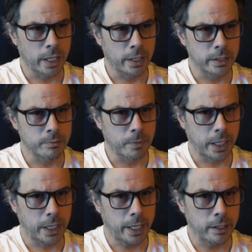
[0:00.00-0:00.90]
And
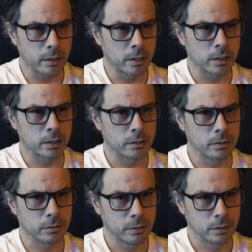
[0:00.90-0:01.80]
my error
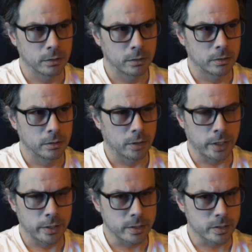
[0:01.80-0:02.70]

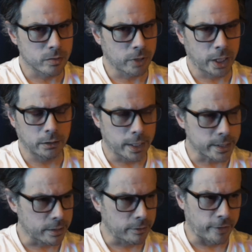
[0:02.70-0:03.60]
is like
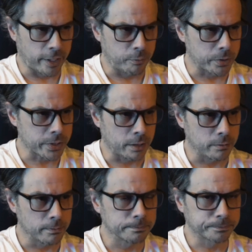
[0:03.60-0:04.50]
less than
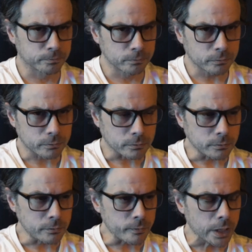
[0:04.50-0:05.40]
5%.
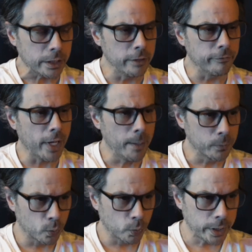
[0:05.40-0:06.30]
If
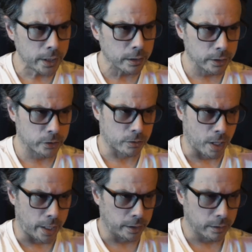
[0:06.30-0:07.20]
I'm really
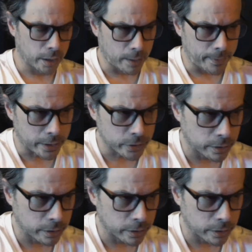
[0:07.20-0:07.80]
trying and I'm